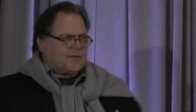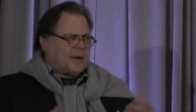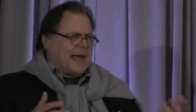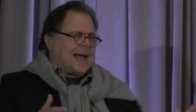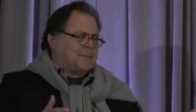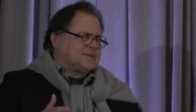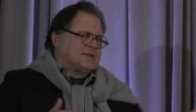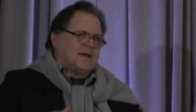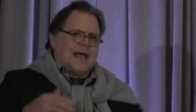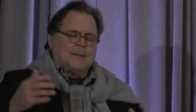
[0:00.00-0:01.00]
there are apps,
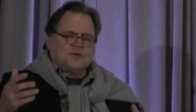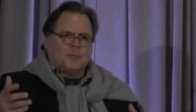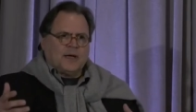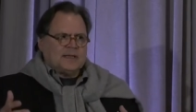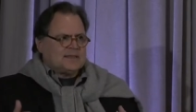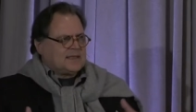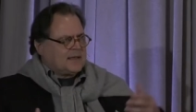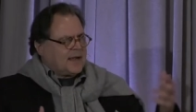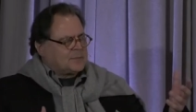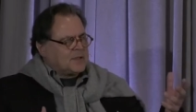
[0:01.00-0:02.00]
there are apps for pregnancy,
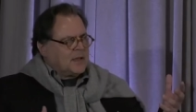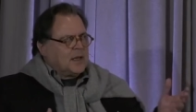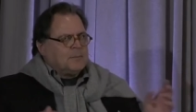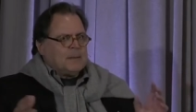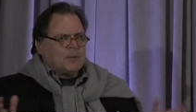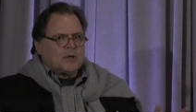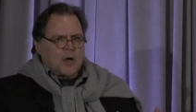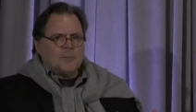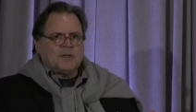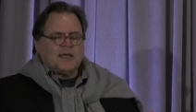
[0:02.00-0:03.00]
there are apps. People are
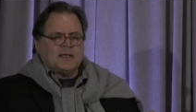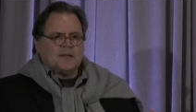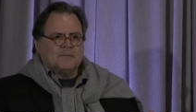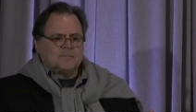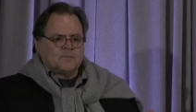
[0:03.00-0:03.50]
complicated.